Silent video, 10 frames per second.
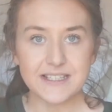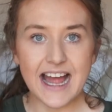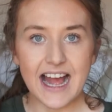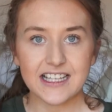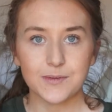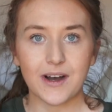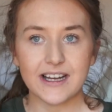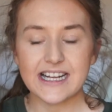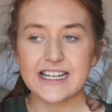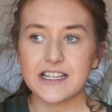and hacks
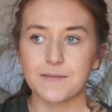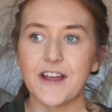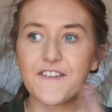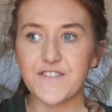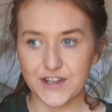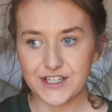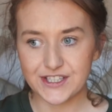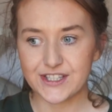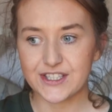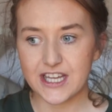wise, my
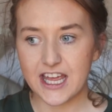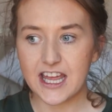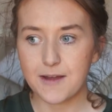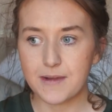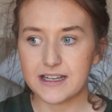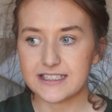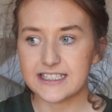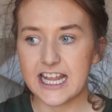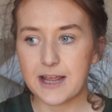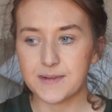first
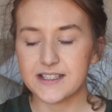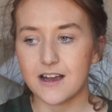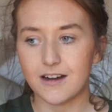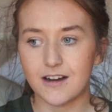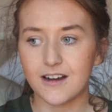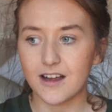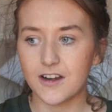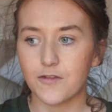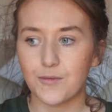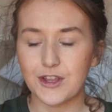tips are kind
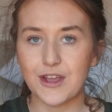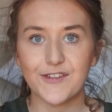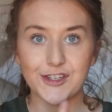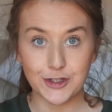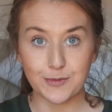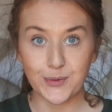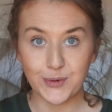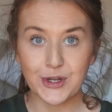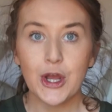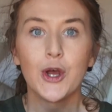of when you have a
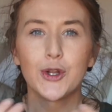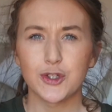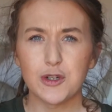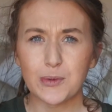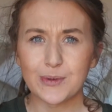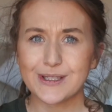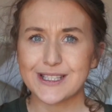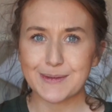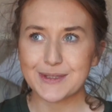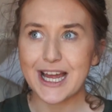newborn. Newborns
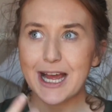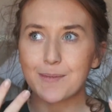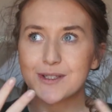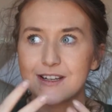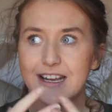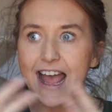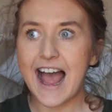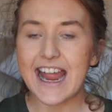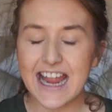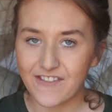seem to absolutely
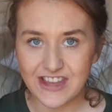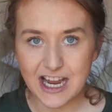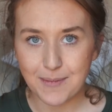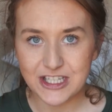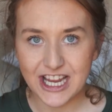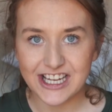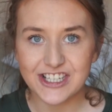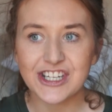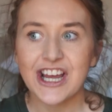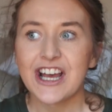hate having their nappy
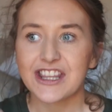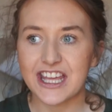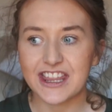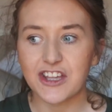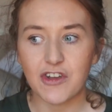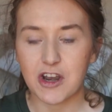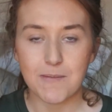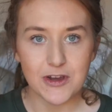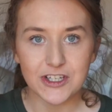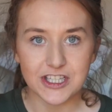changed. They think you're going to
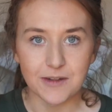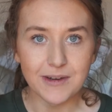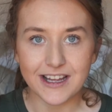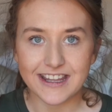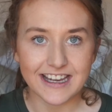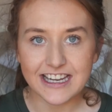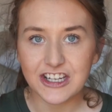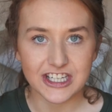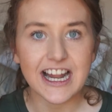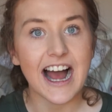murder them, like they
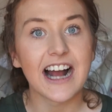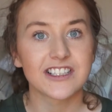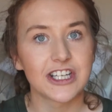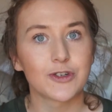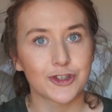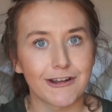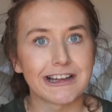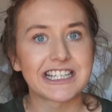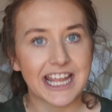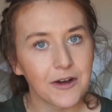literally act like you're
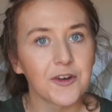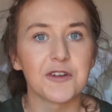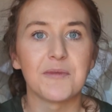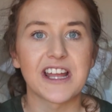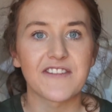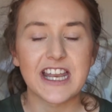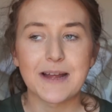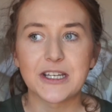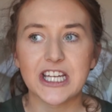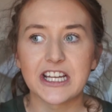trying to kill them when they have their
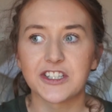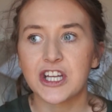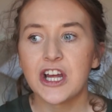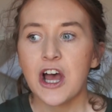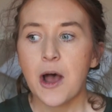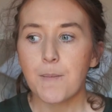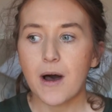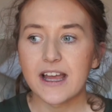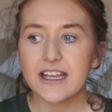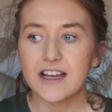nappy changed.
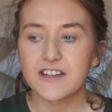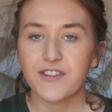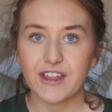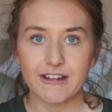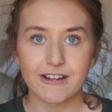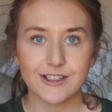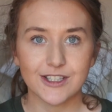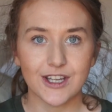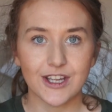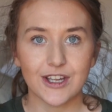My kind of things to